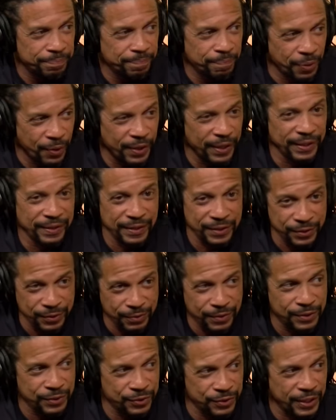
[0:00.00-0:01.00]
putting the,
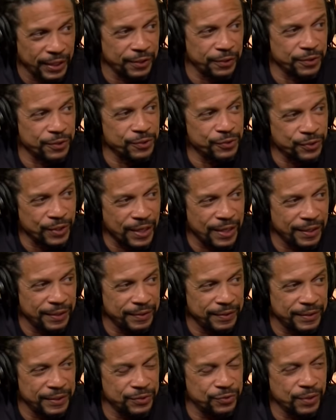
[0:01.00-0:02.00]
the stickers so
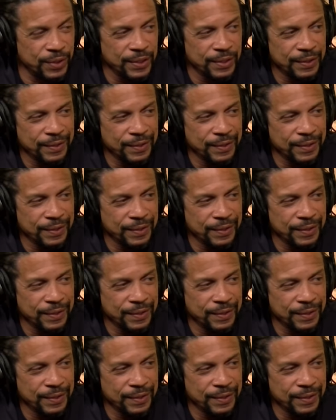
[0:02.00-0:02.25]
the labels